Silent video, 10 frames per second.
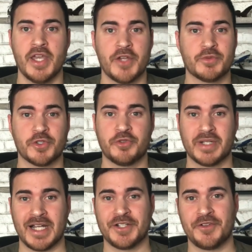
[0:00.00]
And real
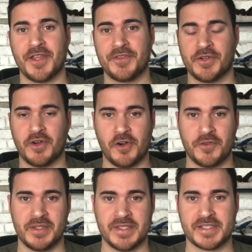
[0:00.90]
quick, I know that there are
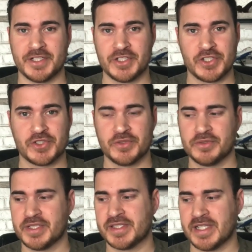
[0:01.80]
these conditional
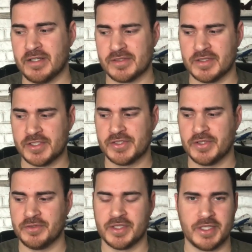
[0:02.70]
discounts listed
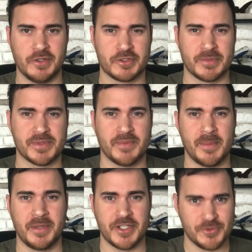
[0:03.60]
on the dealership's
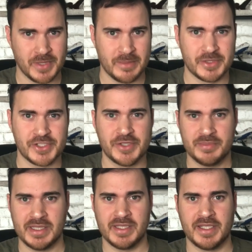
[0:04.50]
webpage, but I'm just
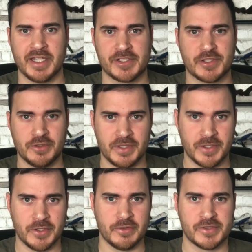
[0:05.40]
completely
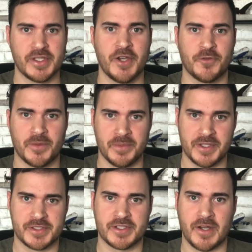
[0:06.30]
excluding those from
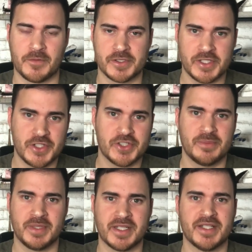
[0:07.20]
this conversation
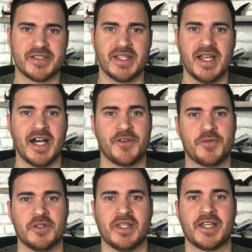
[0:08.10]
because I
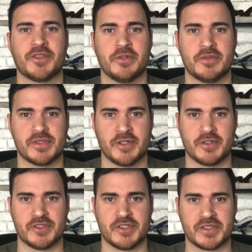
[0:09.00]
feel like those
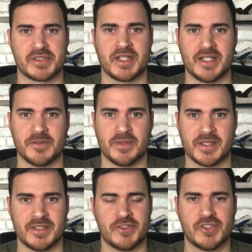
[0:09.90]
are just kind of
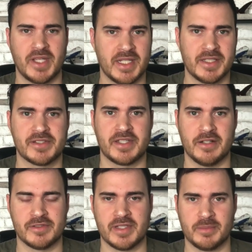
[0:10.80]
like these shady
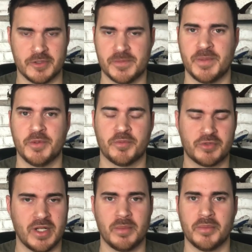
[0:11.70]
discounts that most people
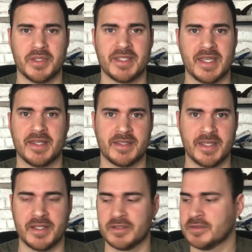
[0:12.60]
probably can't get.